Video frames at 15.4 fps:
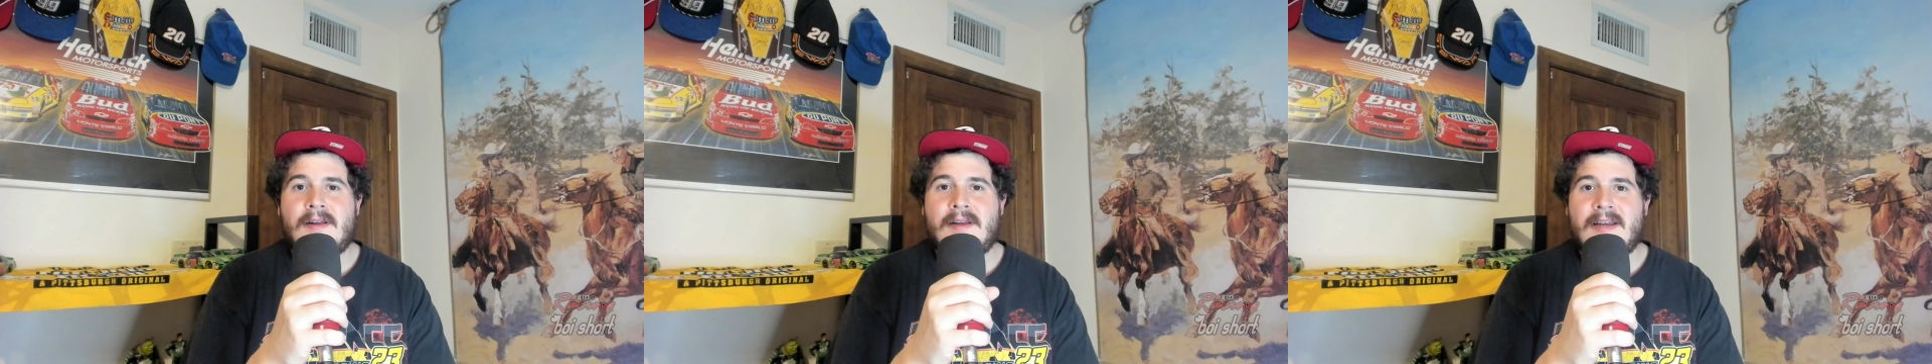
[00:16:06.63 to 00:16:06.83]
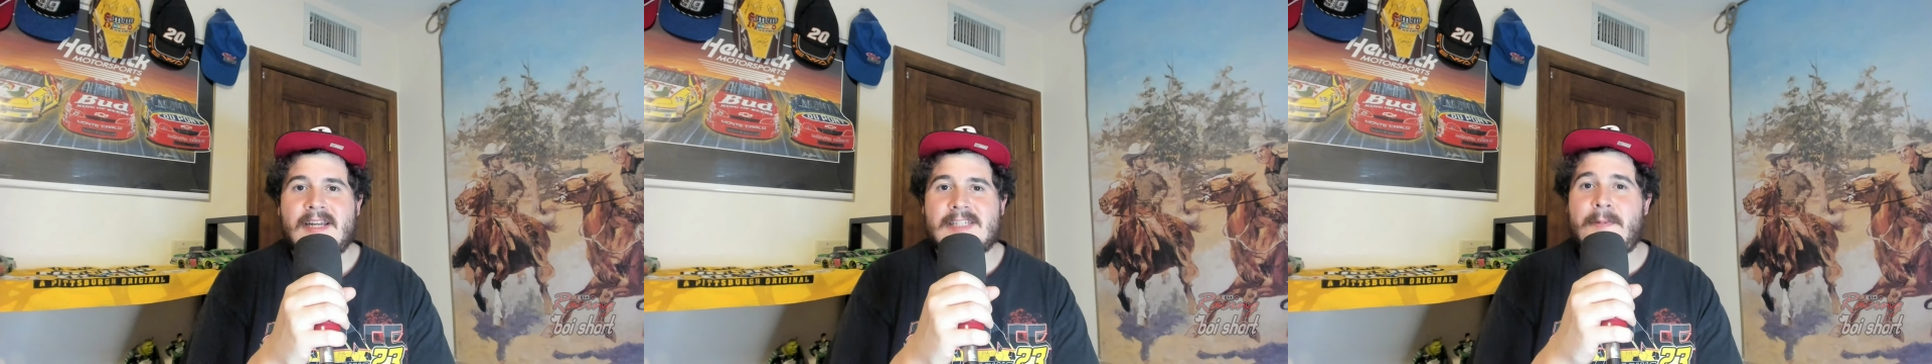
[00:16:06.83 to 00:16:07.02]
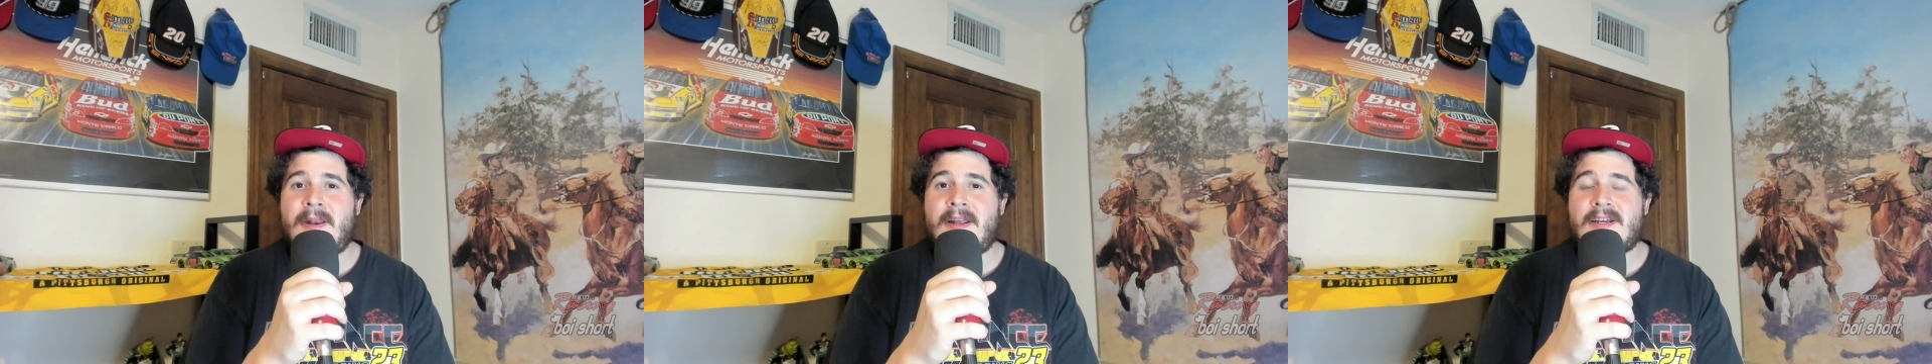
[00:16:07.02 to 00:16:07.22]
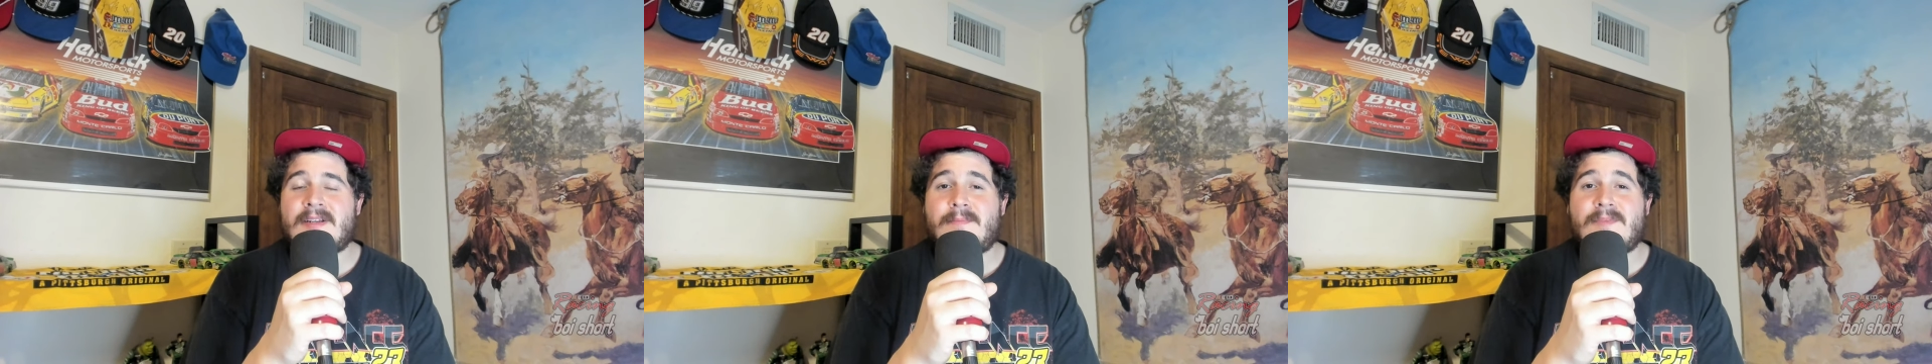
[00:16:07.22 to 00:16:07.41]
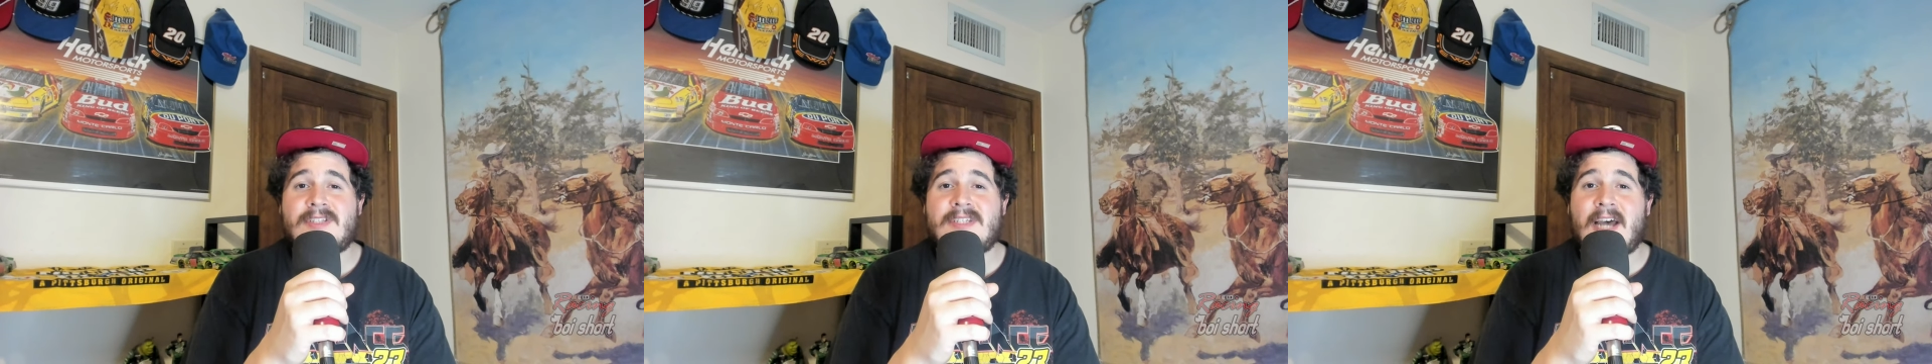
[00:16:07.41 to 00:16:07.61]
It's been a
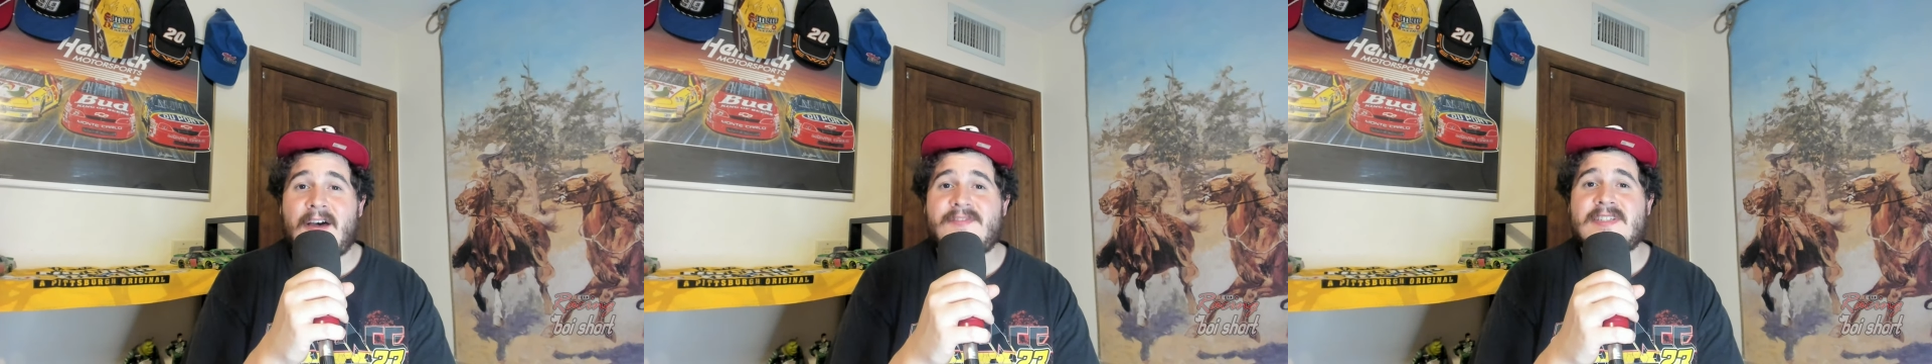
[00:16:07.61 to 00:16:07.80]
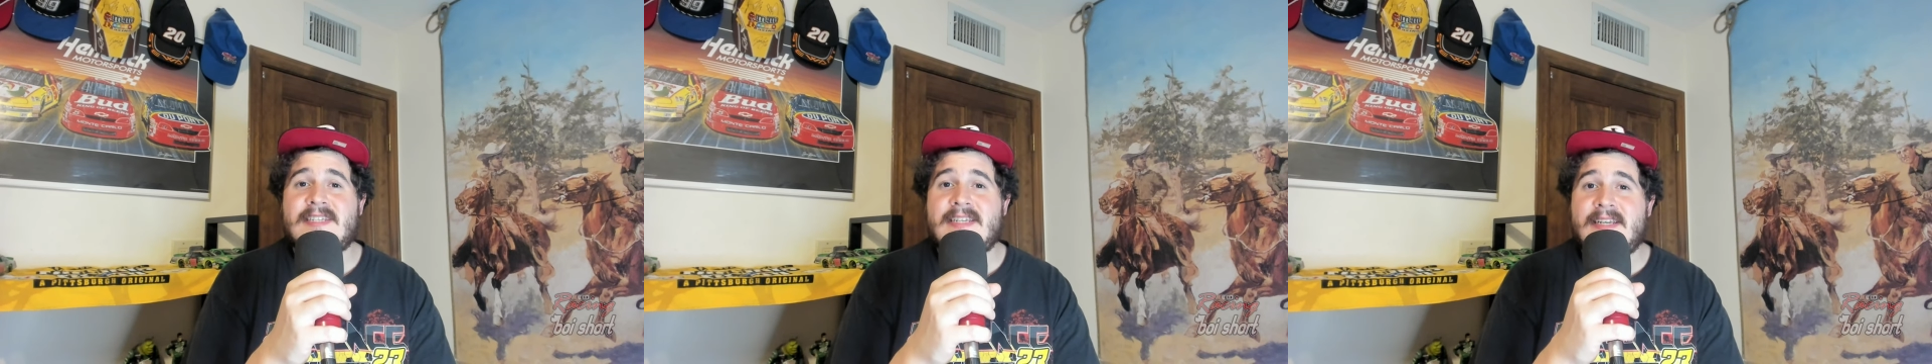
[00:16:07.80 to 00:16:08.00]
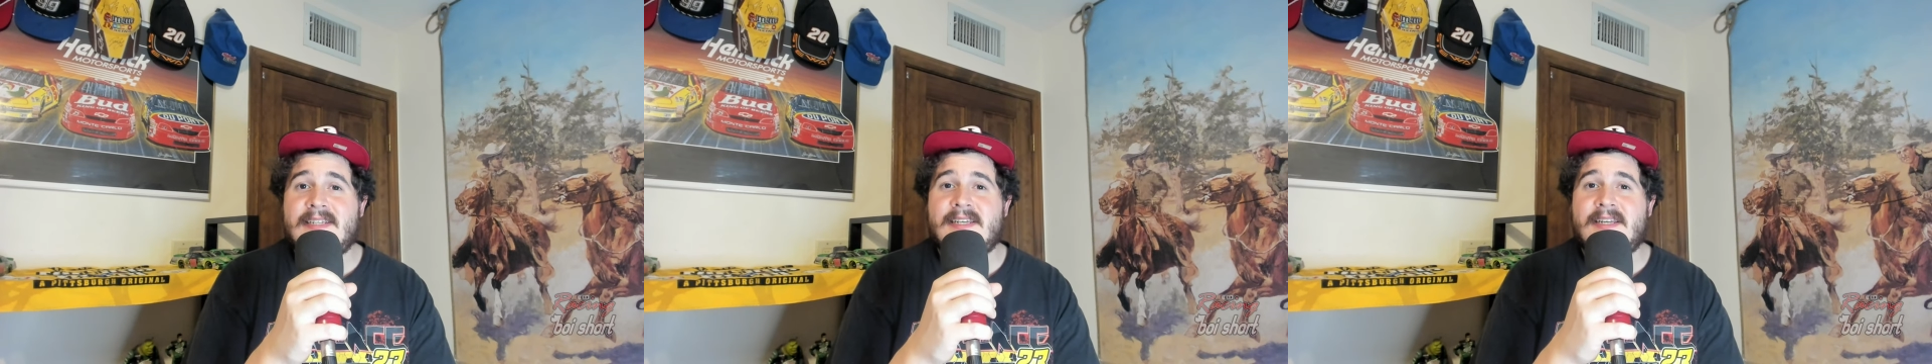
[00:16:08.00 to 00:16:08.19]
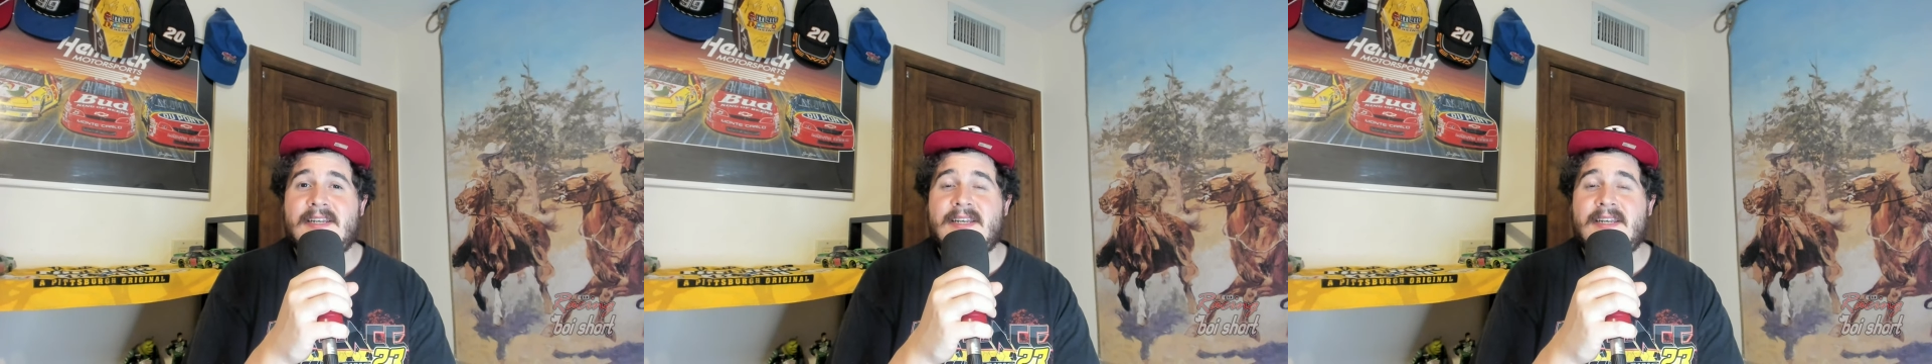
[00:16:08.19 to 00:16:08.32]
tough season,